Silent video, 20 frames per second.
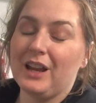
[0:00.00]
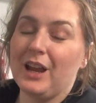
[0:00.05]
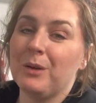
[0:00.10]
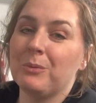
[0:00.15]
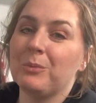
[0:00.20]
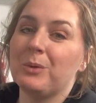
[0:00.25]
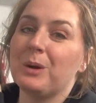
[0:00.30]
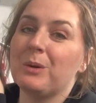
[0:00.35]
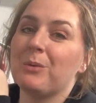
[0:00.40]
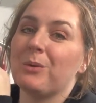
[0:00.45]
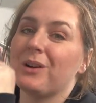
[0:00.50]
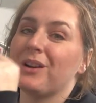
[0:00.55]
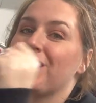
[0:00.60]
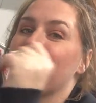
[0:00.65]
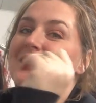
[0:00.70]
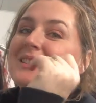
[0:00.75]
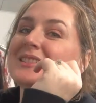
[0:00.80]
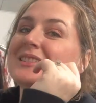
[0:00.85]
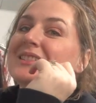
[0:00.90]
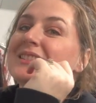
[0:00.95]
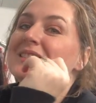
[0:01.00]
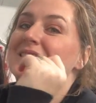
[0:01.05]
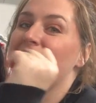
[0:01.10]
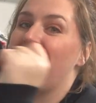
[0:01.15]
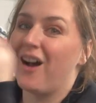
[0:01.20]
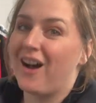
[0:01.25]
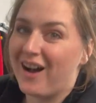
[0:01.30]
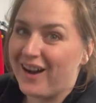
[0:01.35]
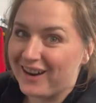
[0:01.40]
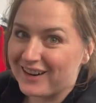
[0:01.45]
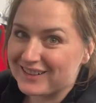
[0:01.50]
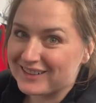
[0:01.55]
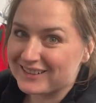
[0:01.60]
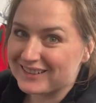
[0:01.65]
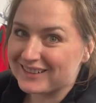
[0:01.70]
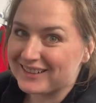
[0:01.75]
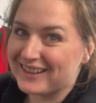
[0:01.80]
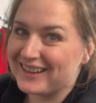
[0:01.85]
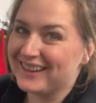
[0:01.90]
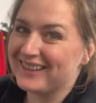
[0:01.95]
and we were
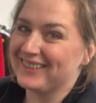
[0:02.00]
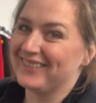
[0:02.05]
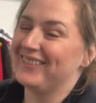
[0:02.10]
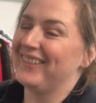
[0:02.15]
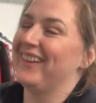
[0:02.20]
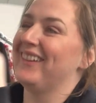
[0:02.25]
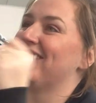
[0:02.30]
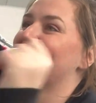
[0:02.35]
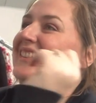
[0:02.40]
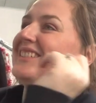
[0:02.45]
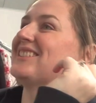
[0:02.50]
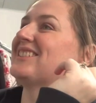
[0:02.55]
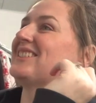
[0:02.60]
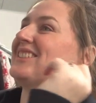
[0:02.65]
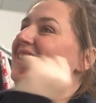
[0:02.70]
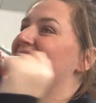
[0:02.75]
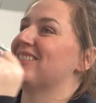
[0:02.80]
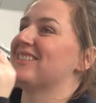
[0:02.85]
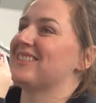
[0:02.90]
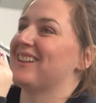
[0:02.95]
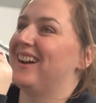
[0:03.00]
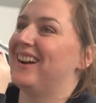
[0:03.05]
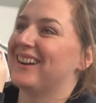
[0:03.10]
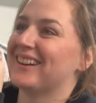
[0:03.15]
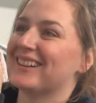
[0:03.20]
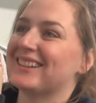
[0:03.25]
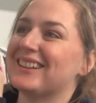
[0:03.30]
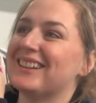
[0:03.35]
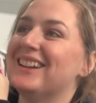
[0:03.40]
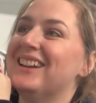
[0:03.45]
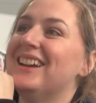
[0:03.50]
zonked. We're so zonked.